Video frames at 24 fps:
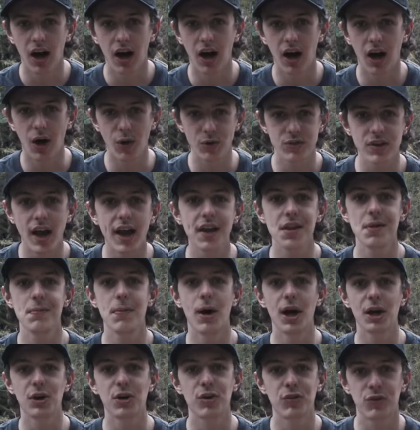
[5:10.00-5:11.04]
I'll take the
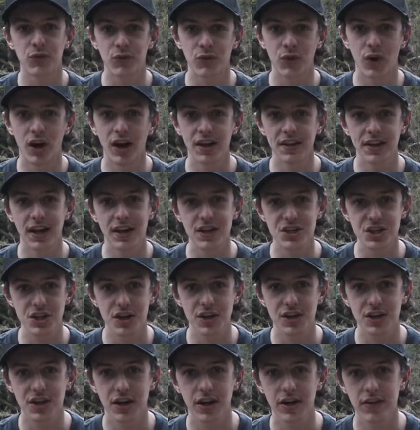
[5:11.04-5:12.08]
mic off right now to show
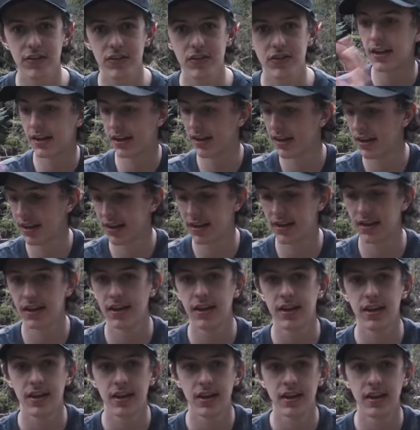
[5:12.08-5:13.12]
you guys.
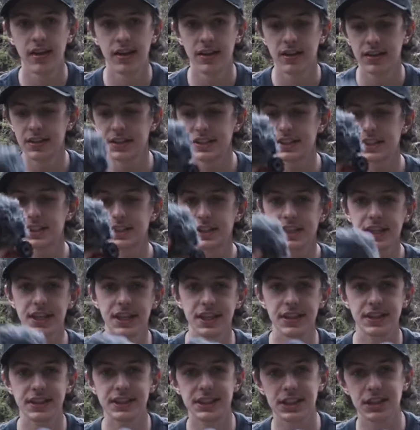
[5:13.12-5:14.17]
This is
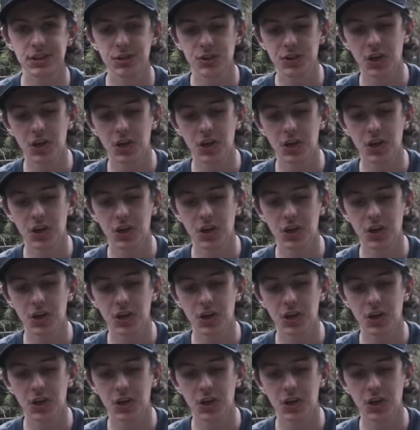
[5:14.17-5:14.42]
it, this little